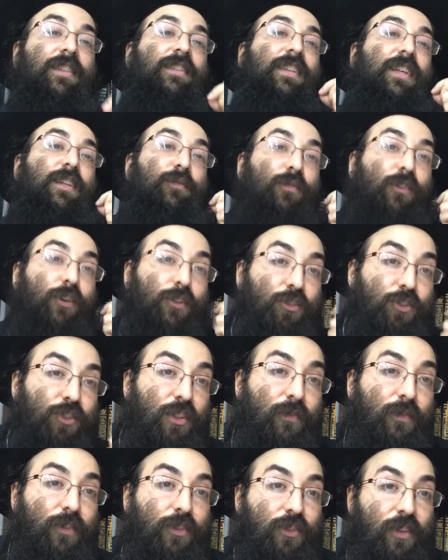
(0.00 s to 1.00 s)
that says
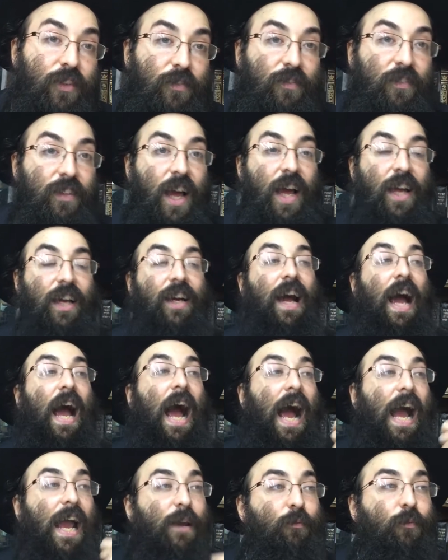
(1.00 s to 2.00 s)
"Vashiva sheftayich,"
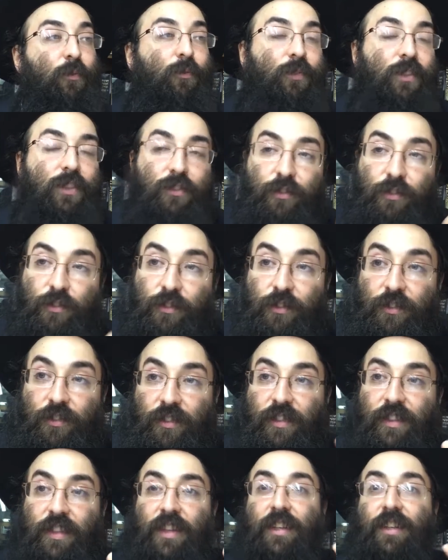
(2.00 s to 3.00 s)
I will
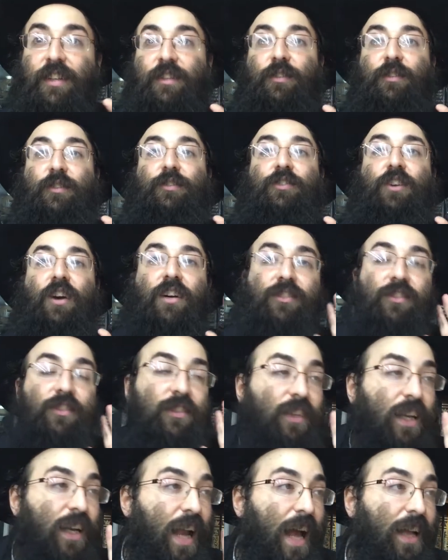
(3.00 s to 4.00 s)
return your
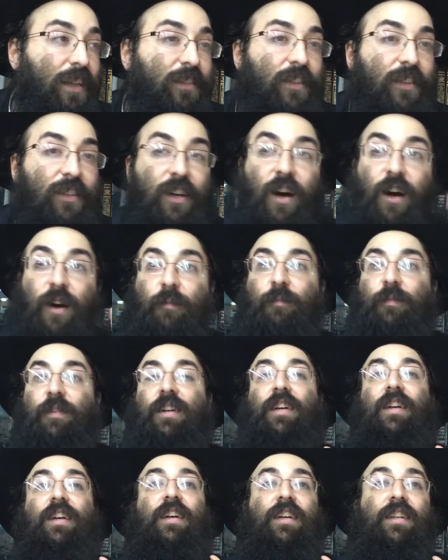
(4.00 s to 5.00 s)
judges. That has to come.
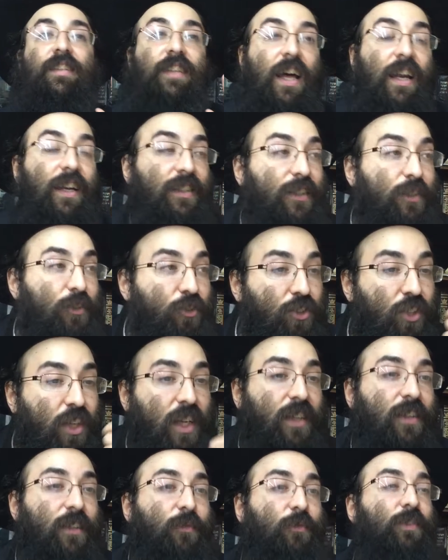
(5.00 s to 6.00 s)
That is a
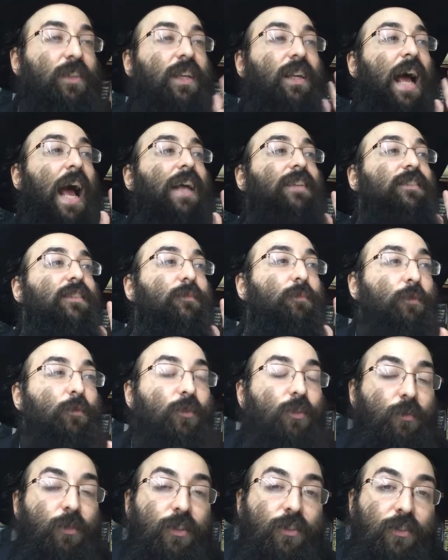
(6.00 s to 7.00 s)
shechina. That has to be
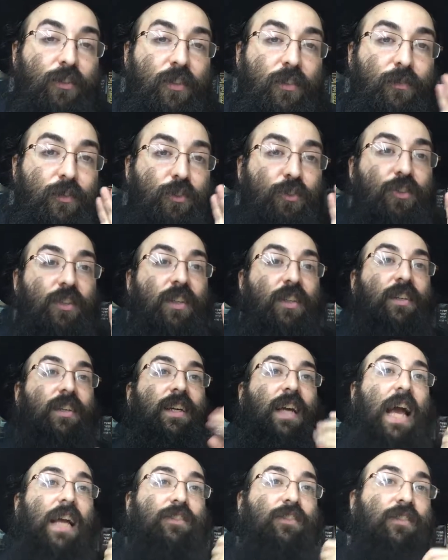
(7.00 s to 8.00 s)
with the return of the shechina.
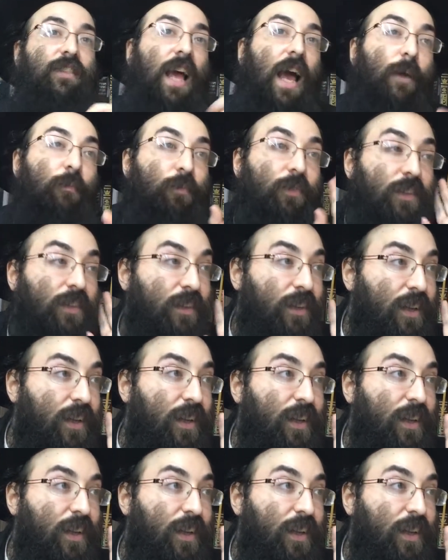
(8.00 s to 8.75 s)
It can't just happen.